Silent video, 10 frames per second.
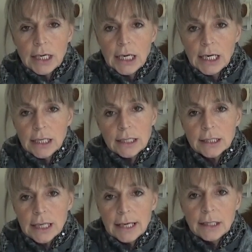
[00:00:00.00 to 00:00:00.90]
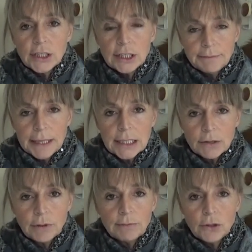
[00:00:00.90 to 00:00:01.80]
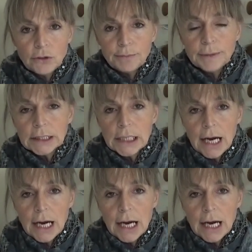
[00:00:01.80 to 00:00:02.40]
is energy and matter in movement,